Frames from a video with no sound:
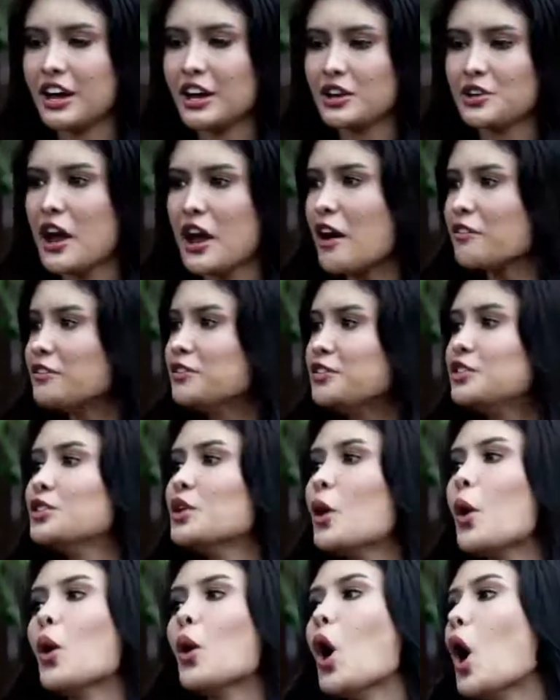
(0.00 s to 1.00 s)
you have
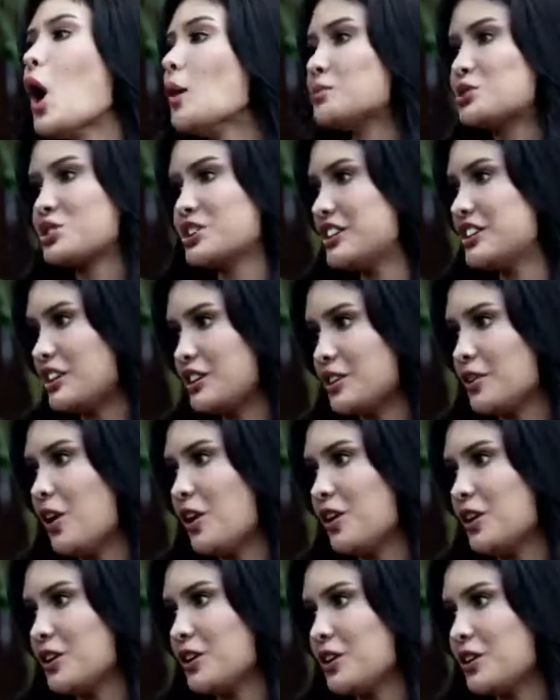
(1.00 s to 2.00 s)
no option at
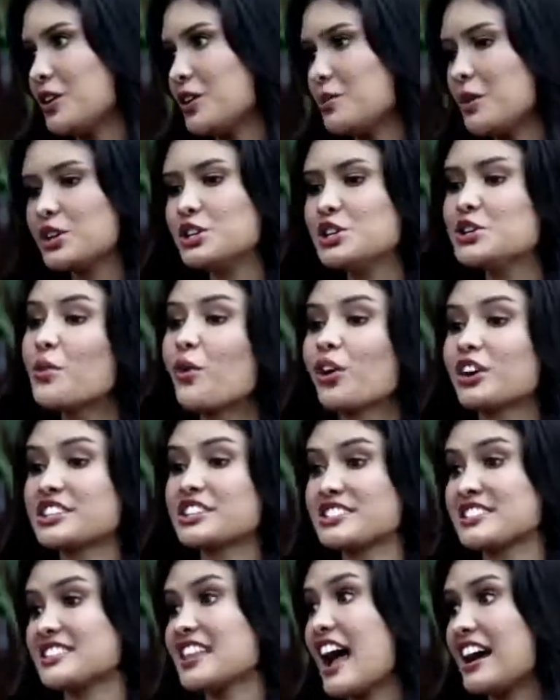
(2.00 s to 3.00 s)
all, where you are
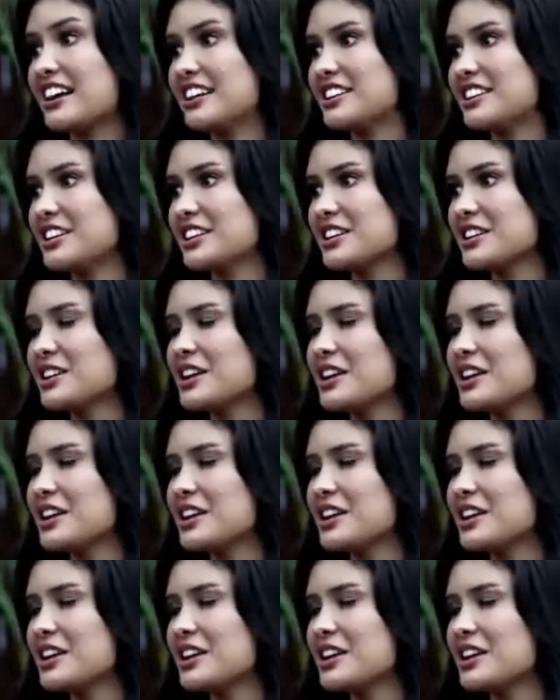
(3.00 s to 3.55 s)
stagnant.